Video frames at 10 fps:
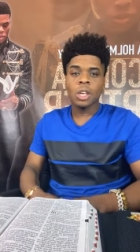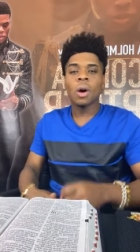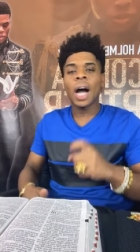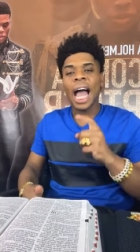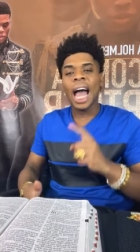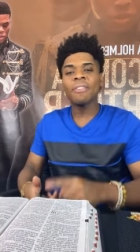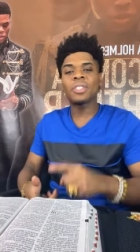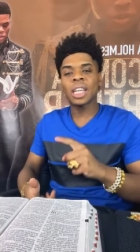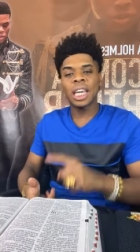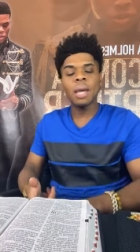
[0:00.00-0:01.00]
You'll have
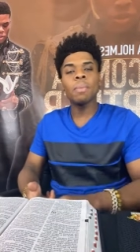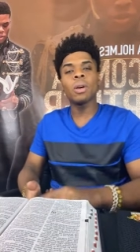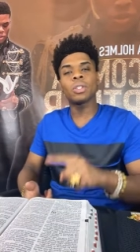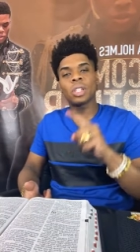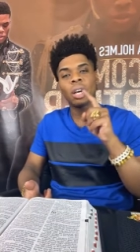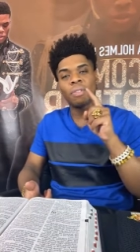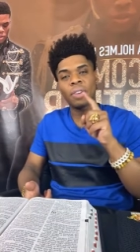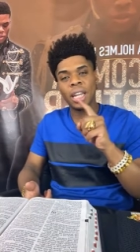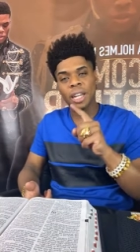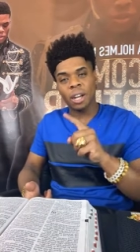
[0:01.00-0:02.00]
to keep yourself
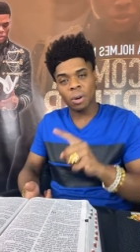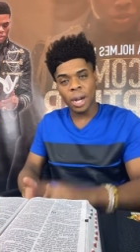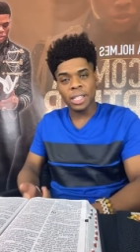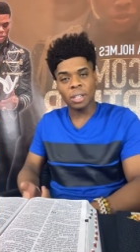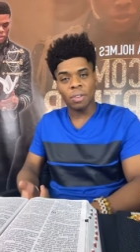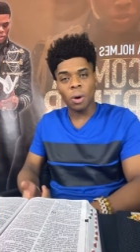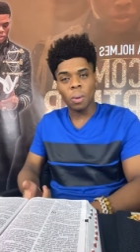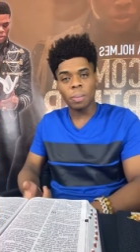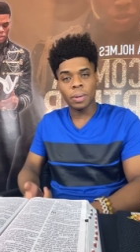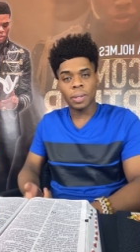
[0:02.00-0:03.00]
in the grace of
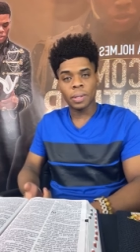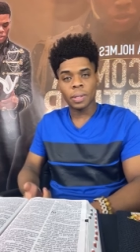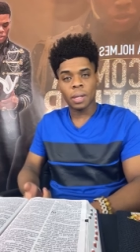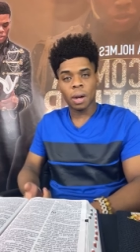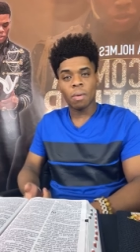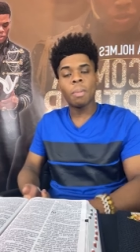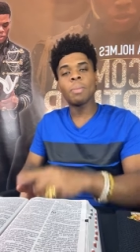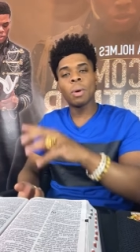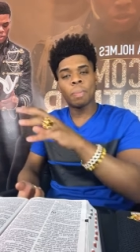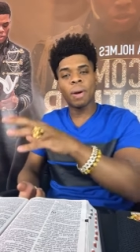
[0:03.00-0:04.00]
hope.
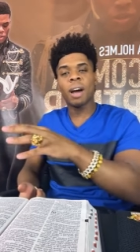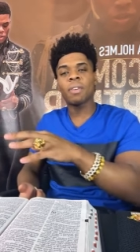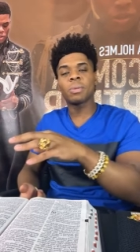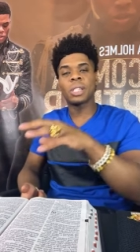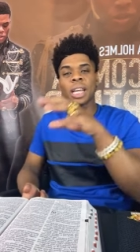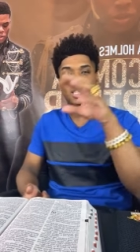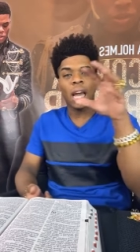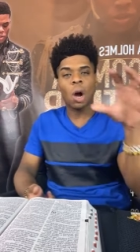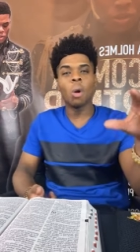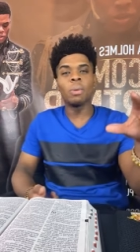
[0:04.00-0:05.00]
Remember what Proverbs says
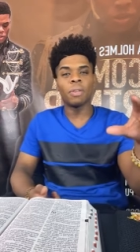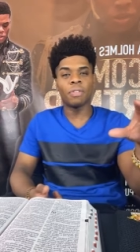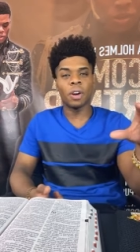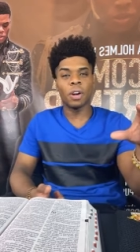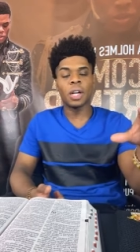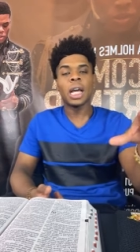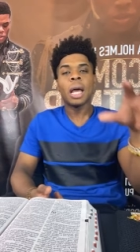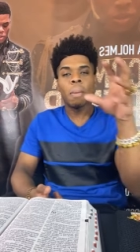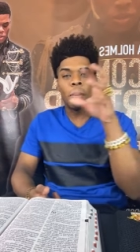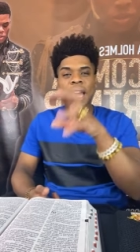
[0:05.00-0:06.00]
that hope deferred
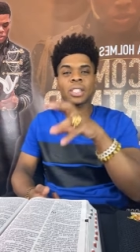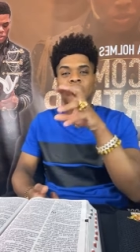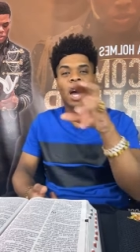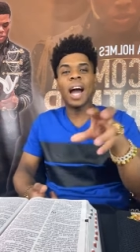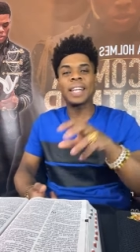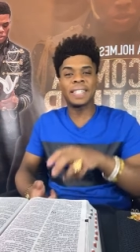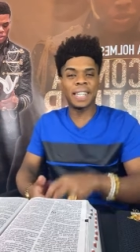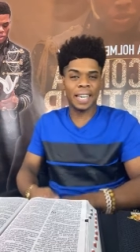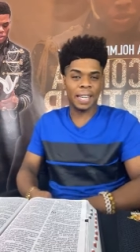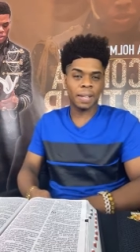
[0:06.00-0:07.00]
makes the heart
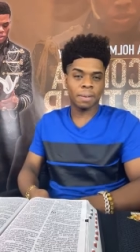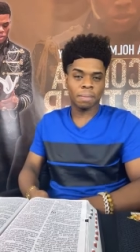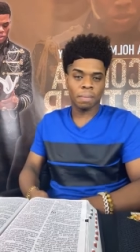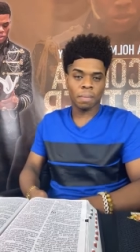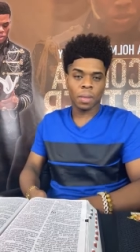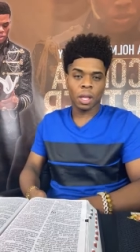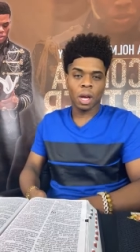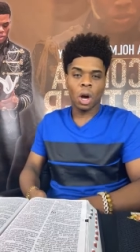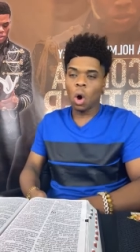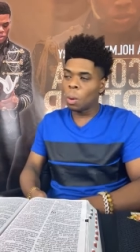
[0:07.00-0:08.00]
sick.
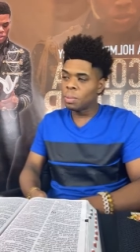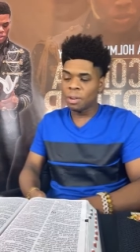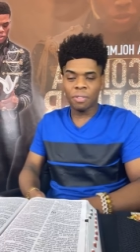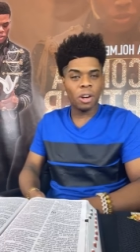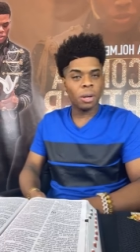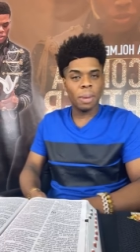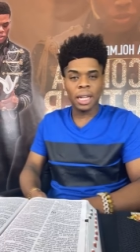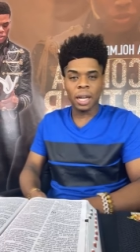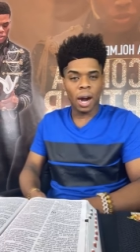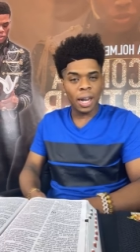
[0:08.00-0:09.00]
Hope deferred
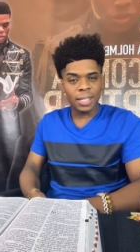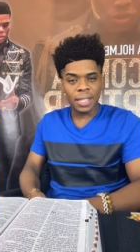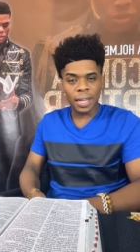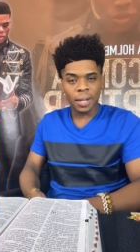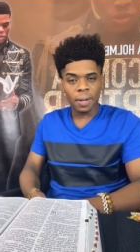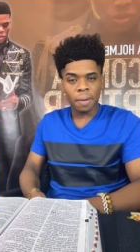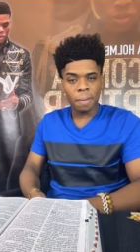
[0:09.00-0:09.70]
make the heart sick.